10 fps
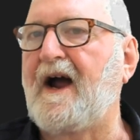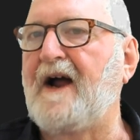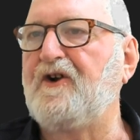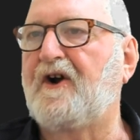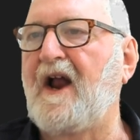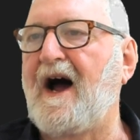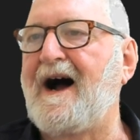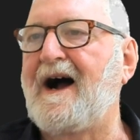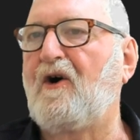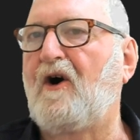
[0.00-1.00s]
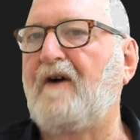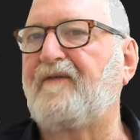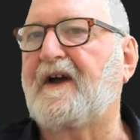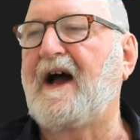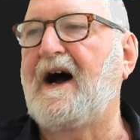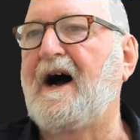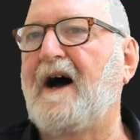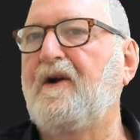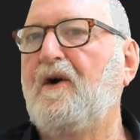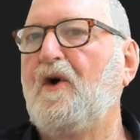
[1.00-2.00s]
and you can archive the card,